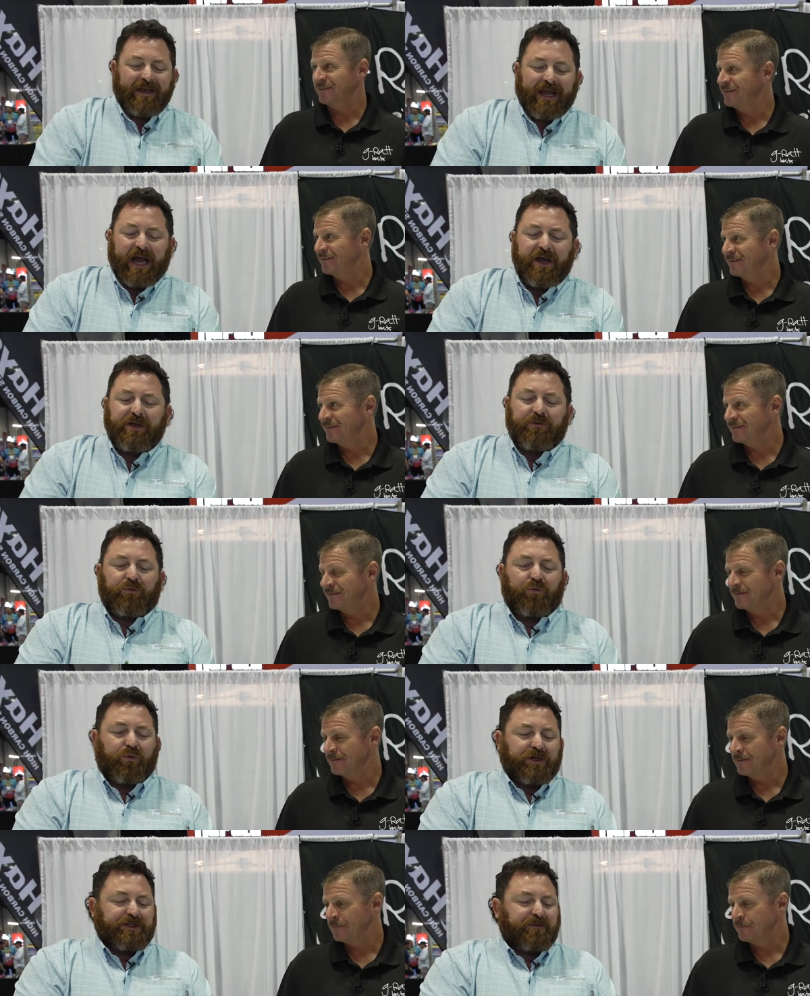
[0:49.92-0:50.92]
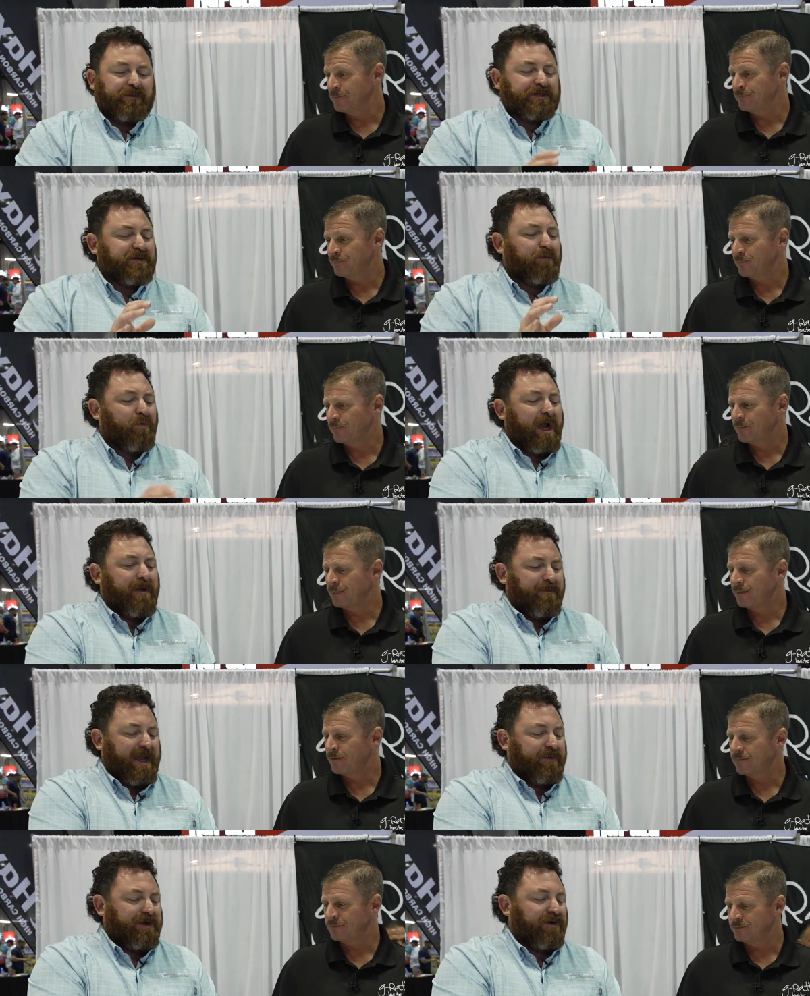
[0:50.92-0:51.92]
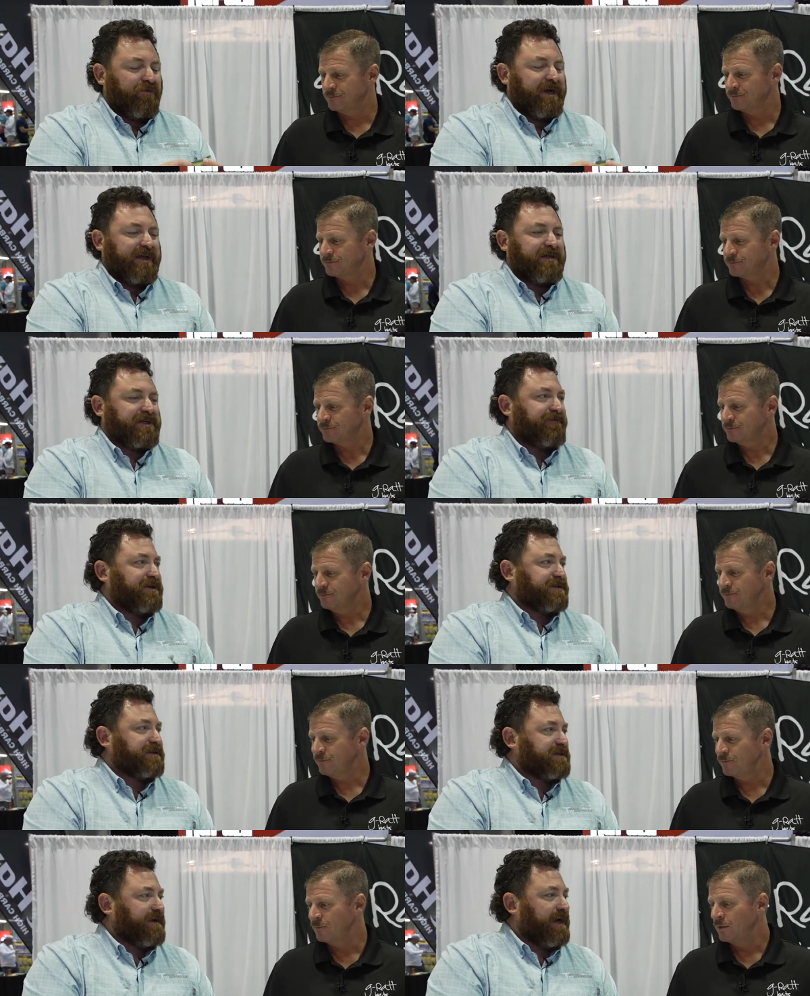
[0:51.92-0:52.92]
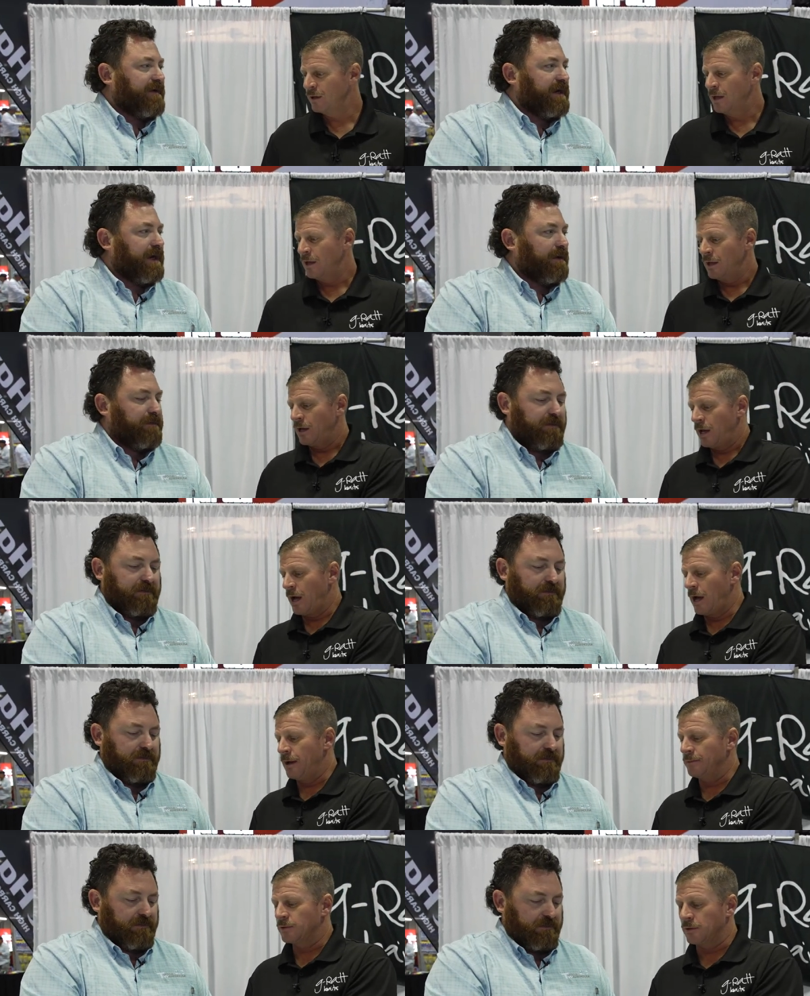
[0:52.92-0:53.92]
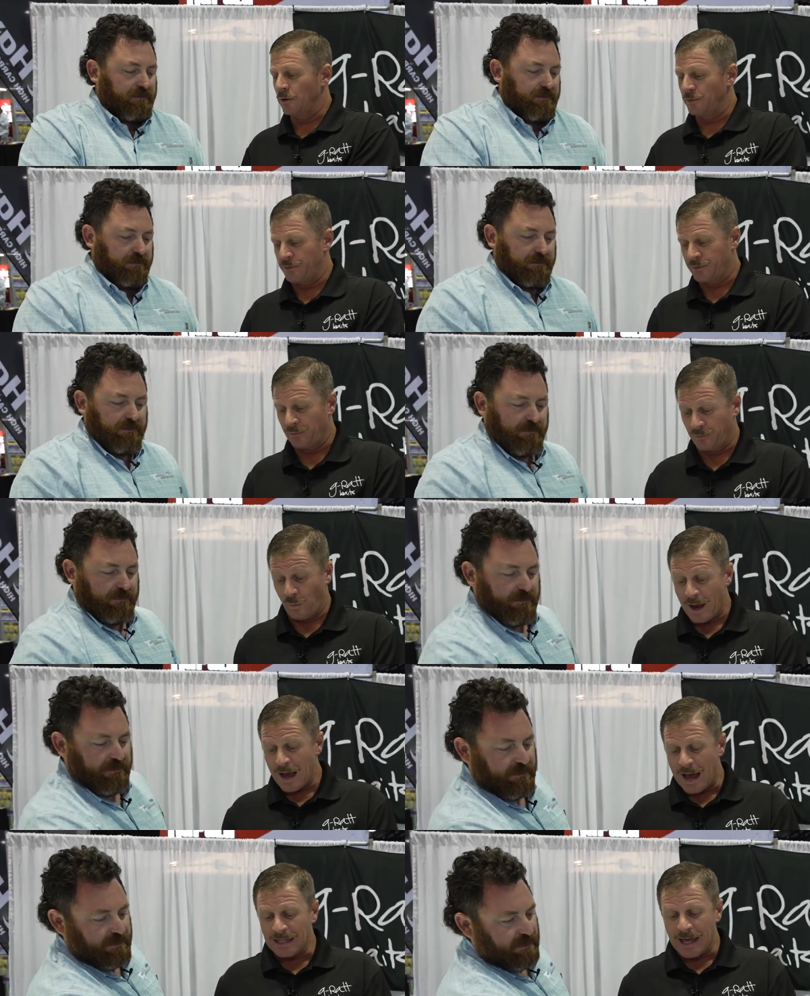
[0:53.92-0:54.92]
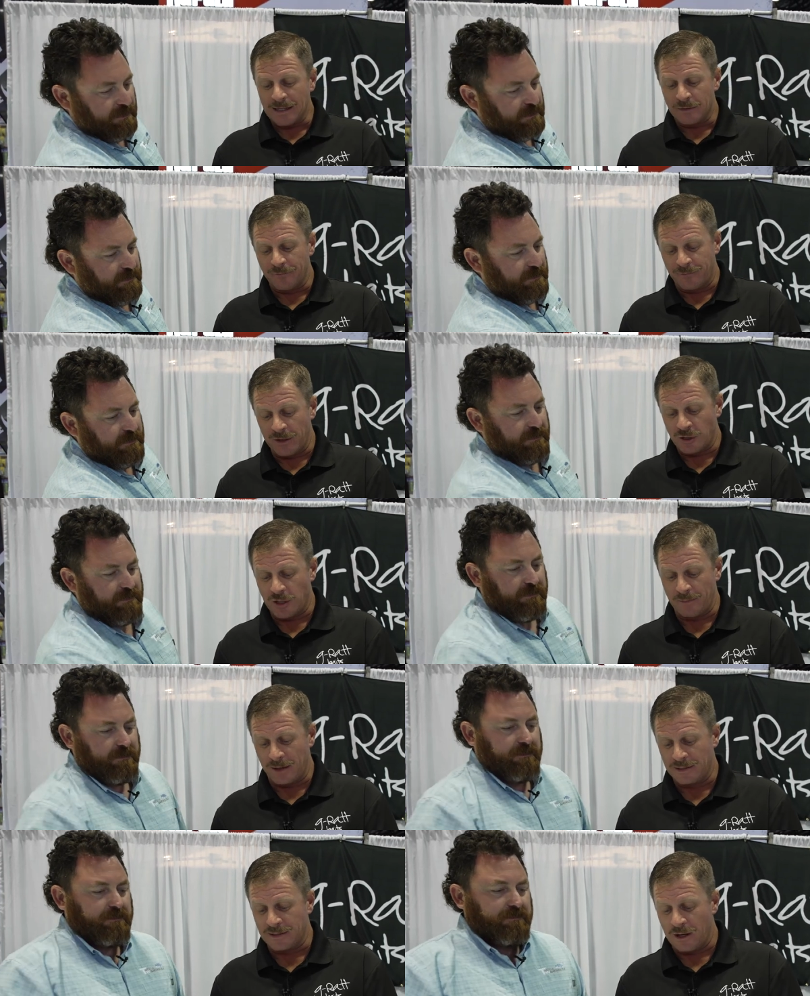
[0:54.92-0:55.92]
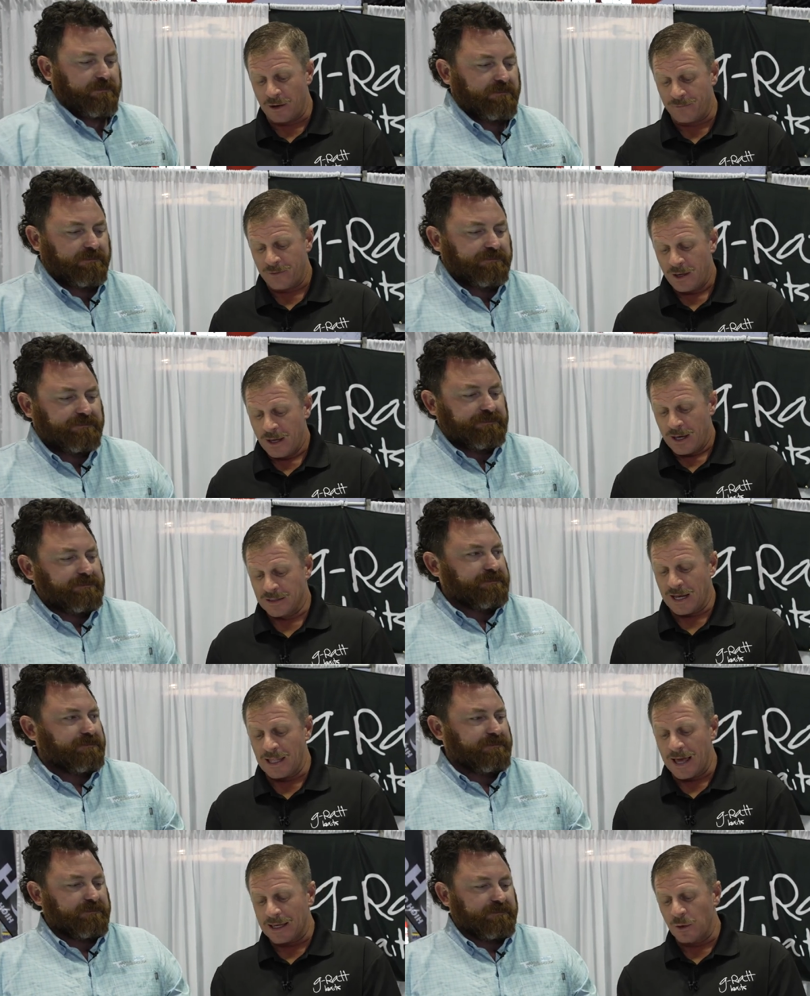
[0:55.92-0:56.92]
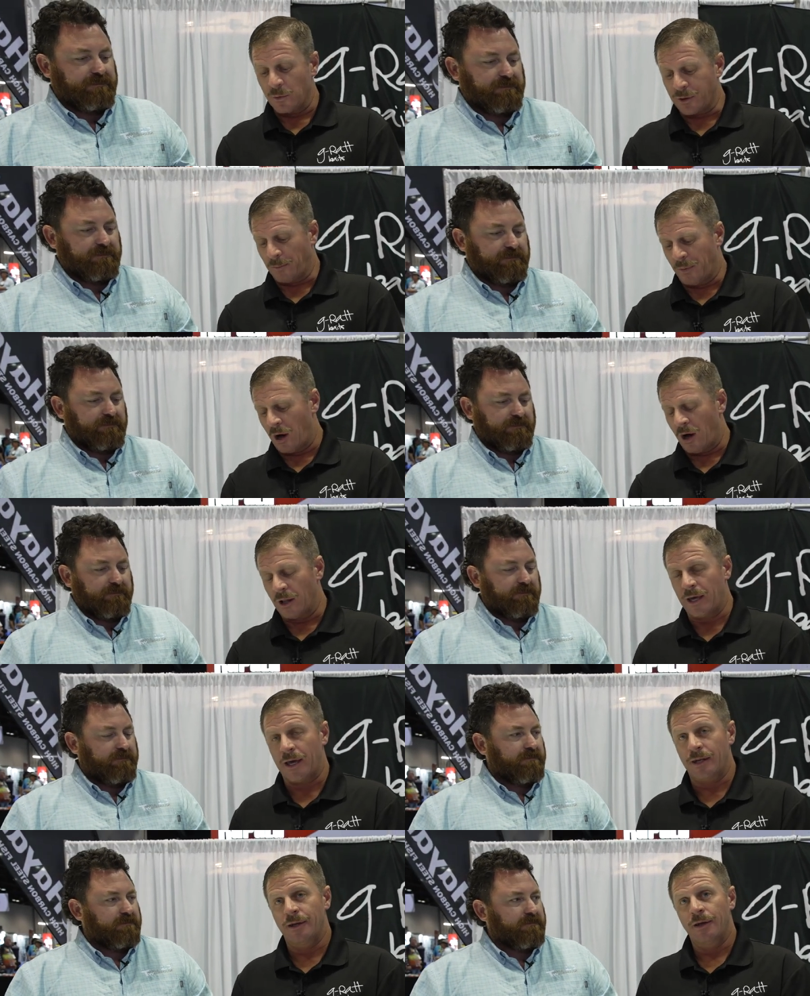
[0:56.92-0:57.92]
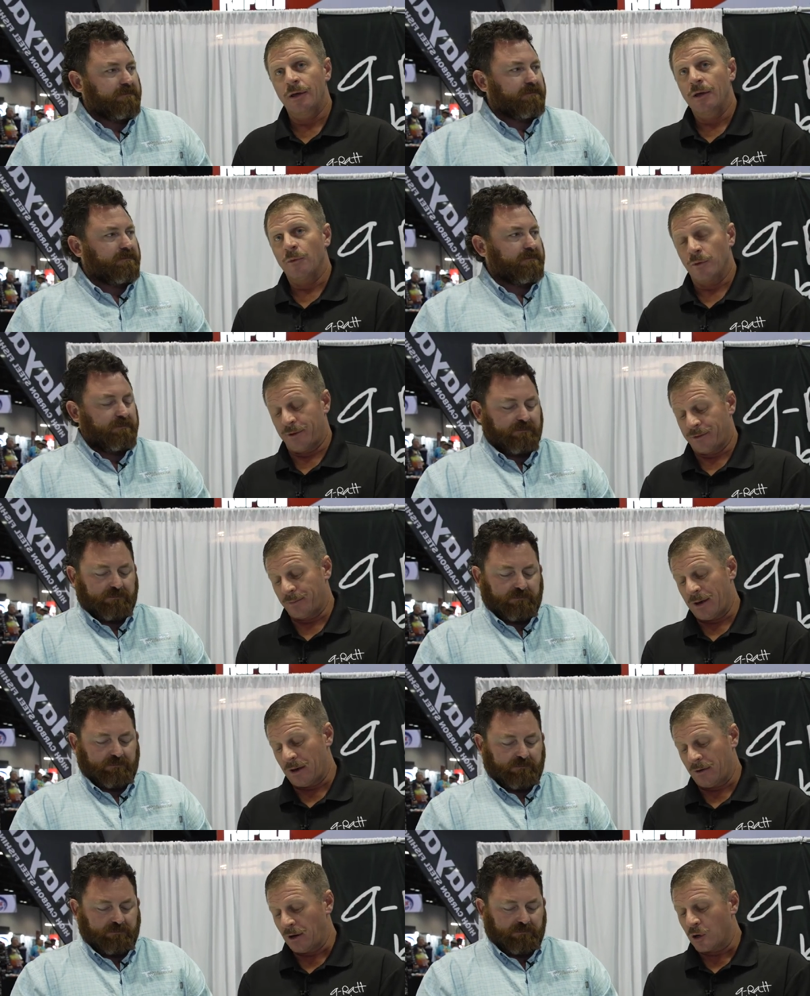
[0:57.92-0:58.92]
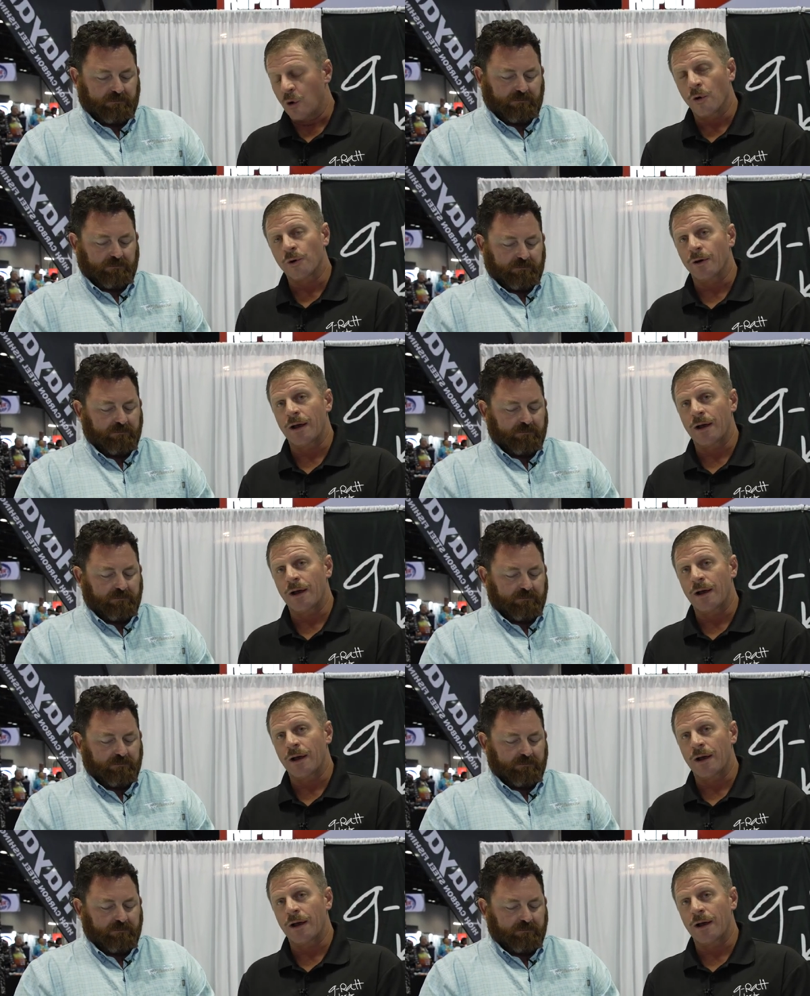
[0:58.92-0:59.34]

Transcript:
Speaker 1: How what's the, what's the way, main way you're rigging this or fishing this bait right now?
Speaker 2: Um, so the way I like to fish it myself mm -hmm. is I like it with a ball head with about a quarter